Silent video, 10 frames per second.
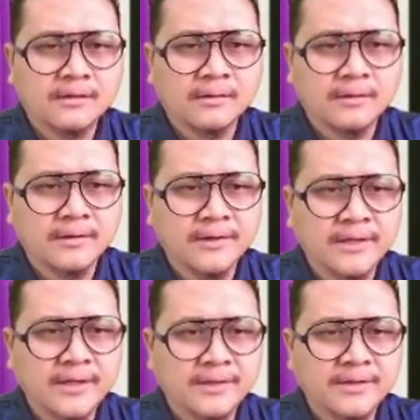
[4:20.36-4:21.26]
need
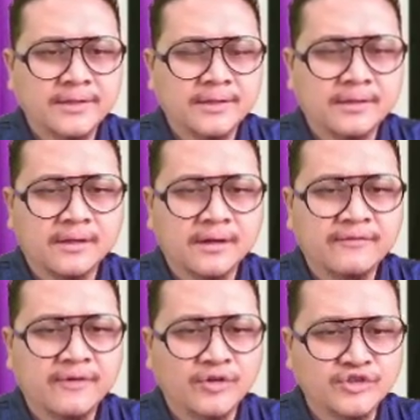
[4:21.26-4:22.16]

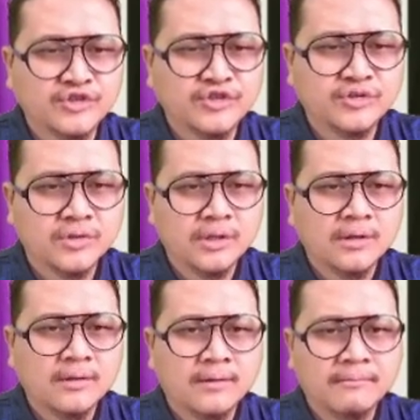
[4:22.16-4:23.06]
force,
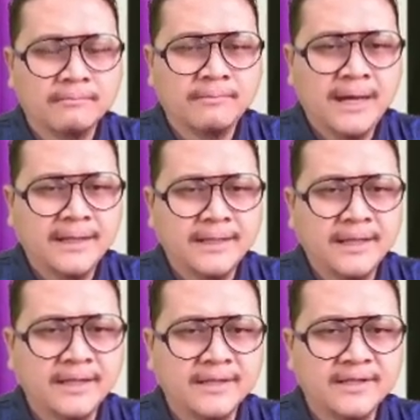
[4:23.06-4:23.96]
but in a
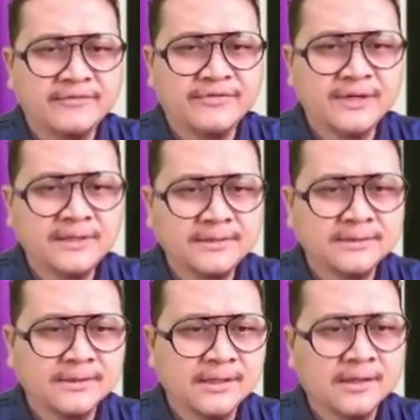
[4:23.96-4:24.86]
different
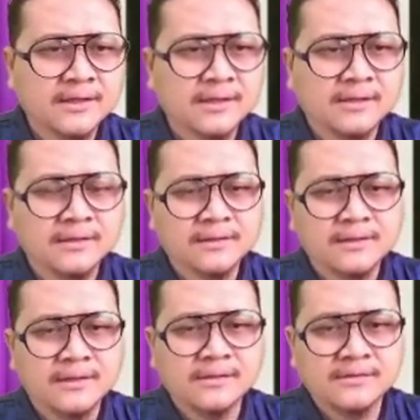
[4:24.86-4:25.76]

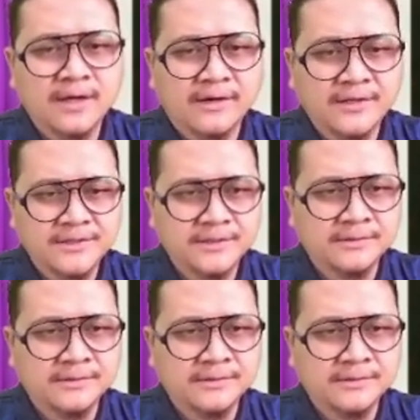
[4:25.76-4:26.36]
direction.